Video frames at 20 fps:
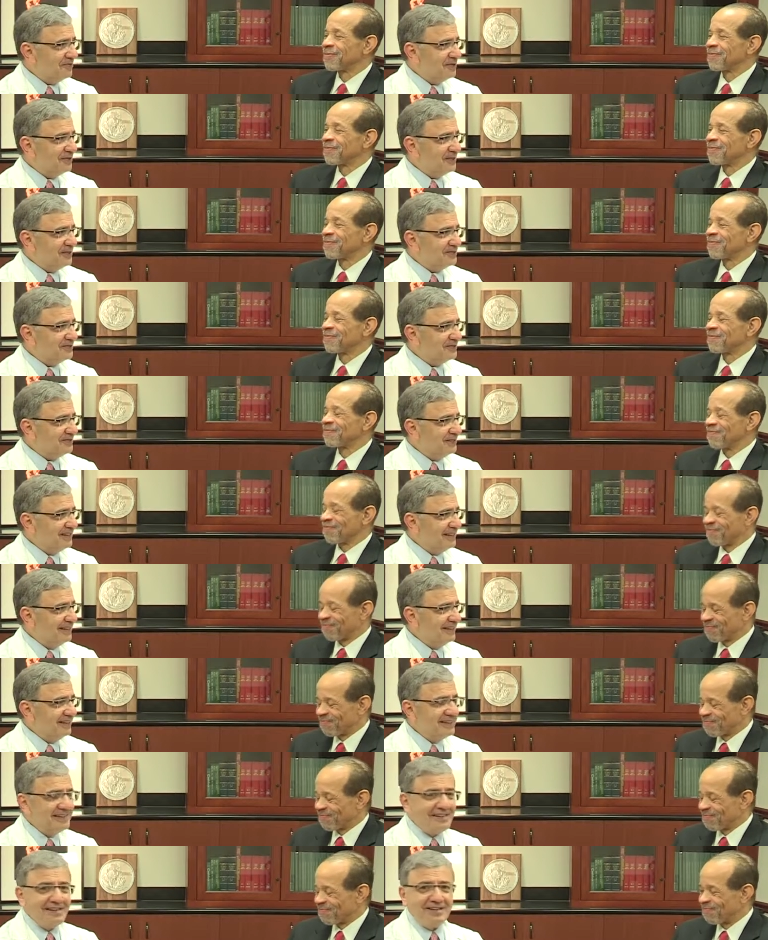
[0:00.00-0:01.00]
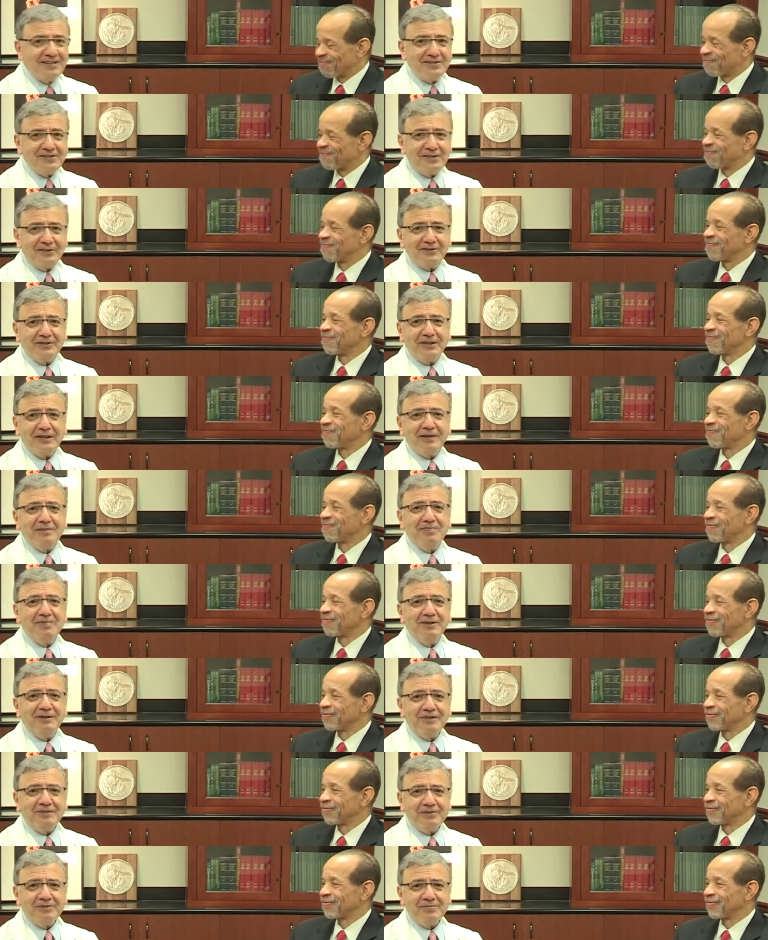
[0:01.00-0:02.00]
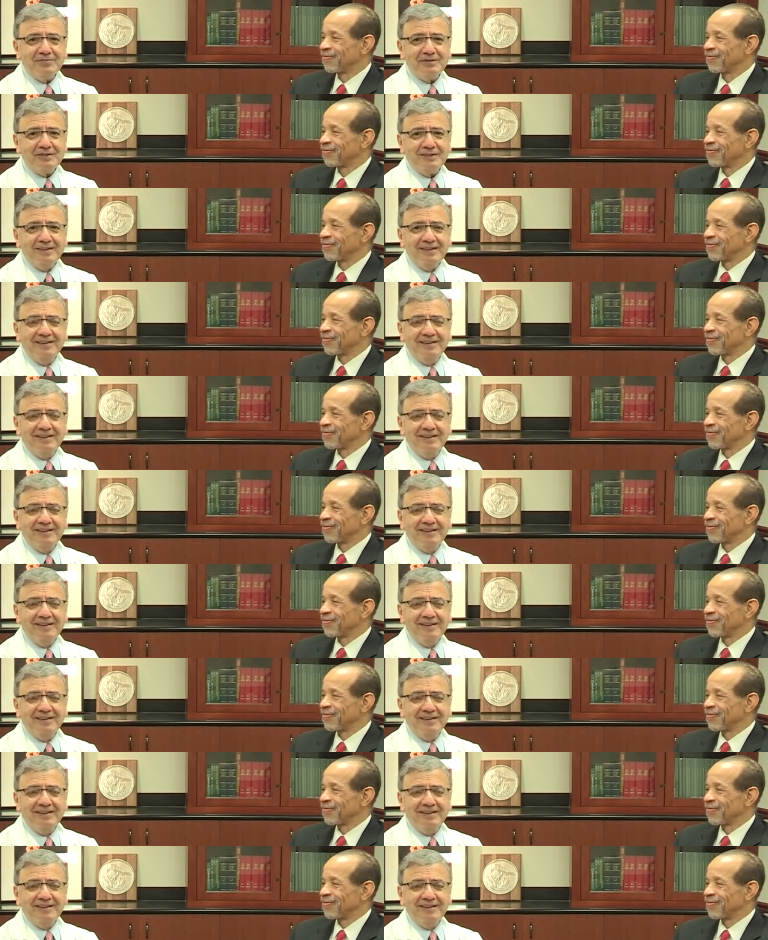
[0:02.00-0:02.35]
Speaker 1: with us today Dr. Kim Williams,